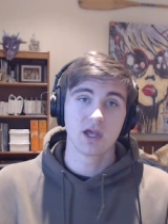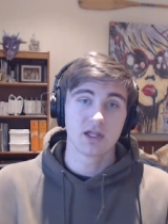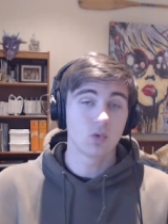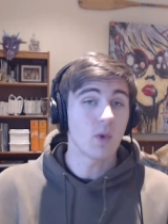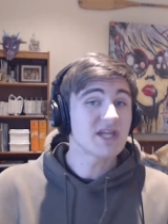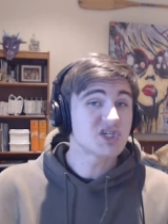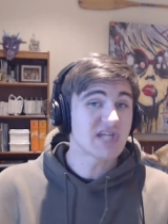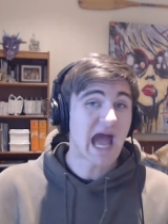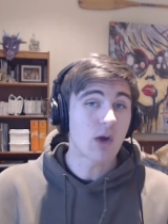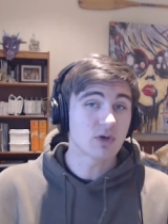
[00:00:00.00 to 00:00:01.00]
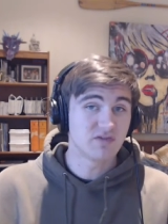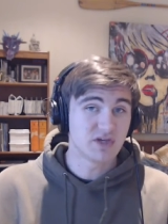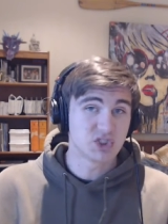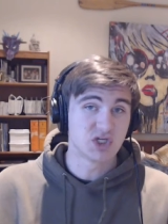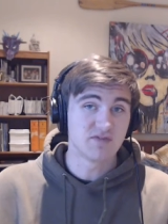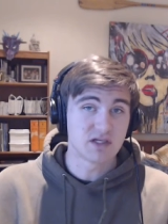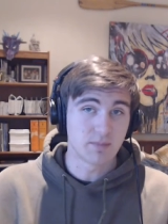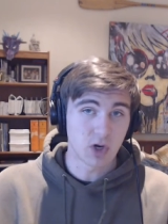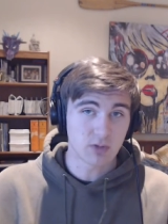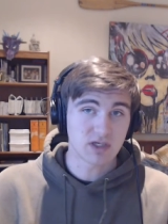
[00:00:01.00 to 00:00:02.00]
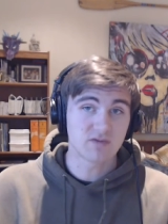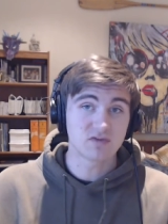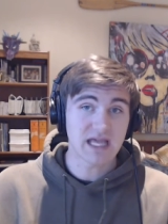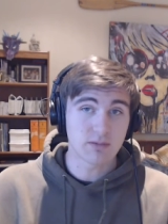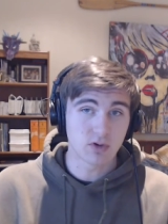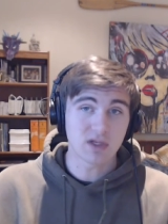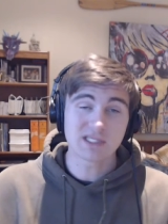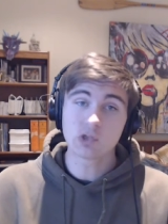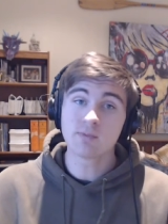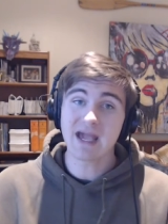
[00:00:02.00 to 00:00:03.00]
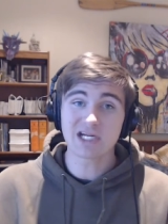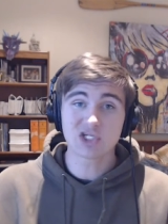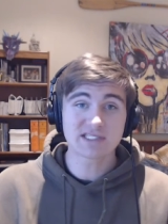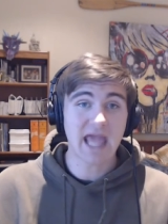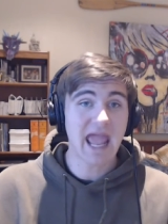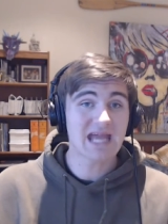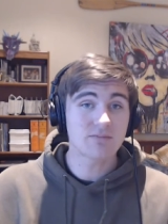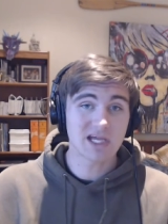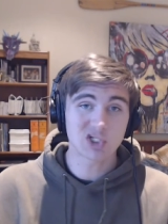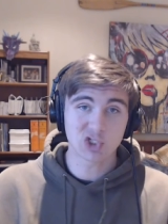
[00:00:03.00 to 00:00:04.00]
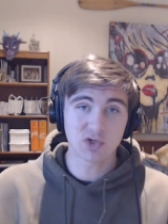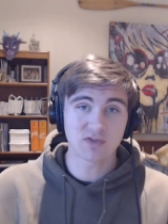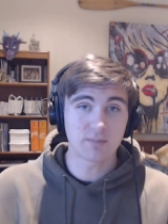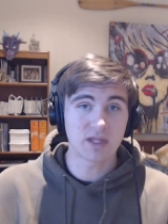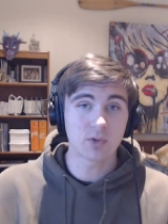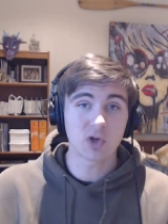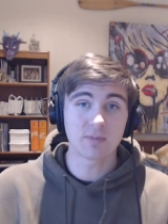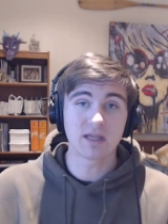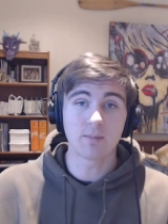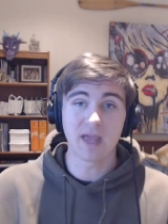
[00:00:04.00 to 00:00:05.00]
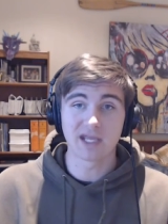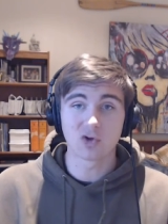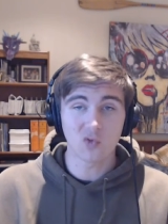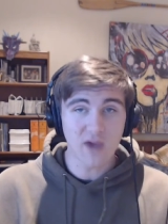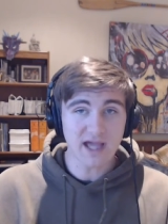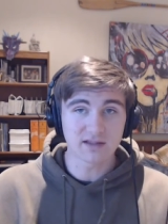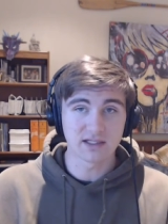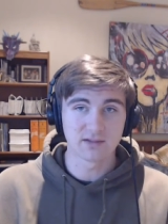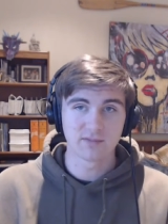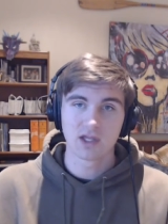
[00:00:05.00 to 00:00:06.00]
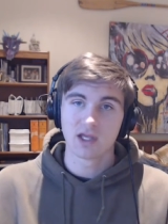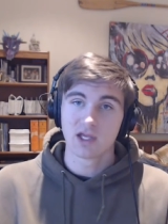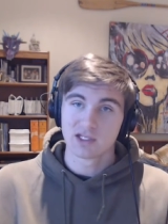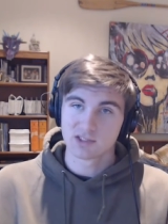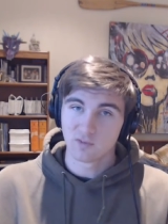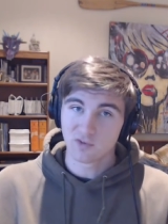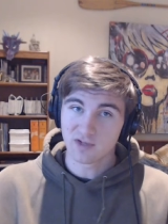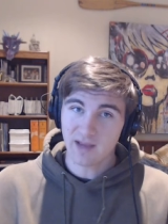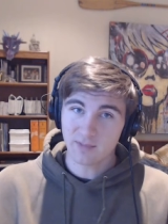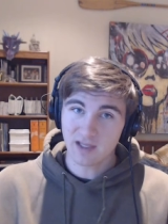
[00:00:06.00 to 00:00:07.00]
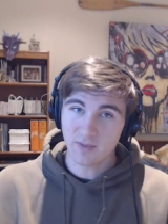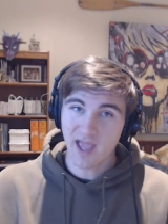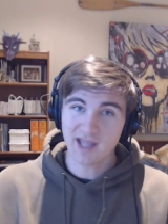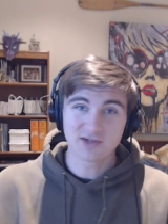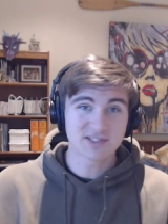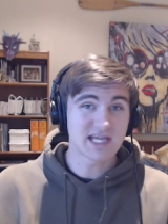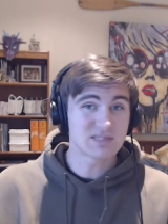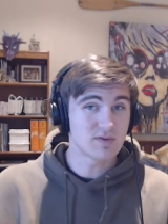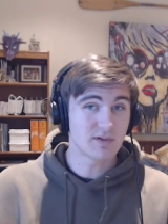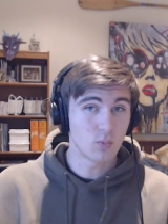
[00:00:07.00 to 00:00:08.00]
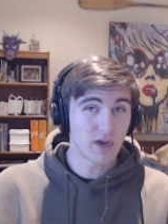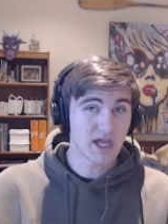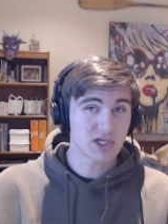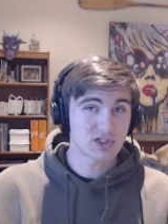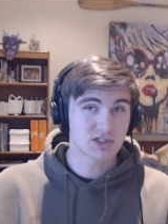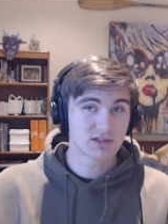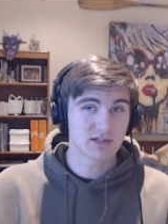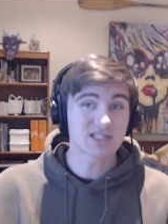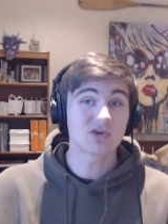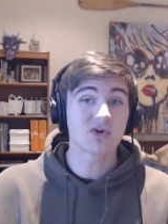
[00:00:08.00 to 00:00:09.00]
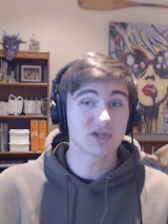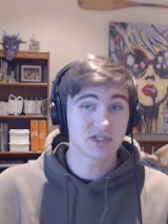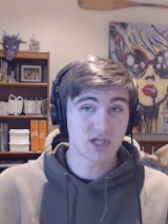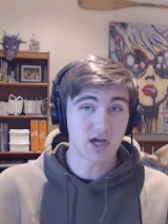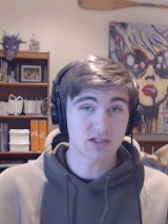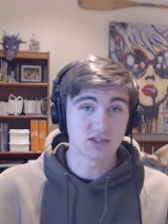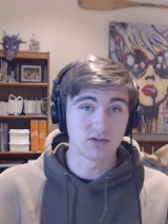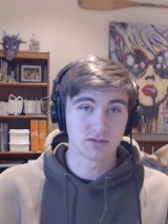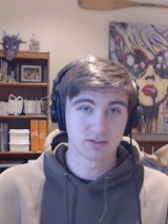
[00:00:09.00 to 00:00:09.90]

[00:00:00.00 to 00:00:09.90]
The wage and hour division of the Department of Labor is who manages and makes sure that people are being paid correctly. So if you're not being paid your state's minimum wage, that's who you're going to talk to.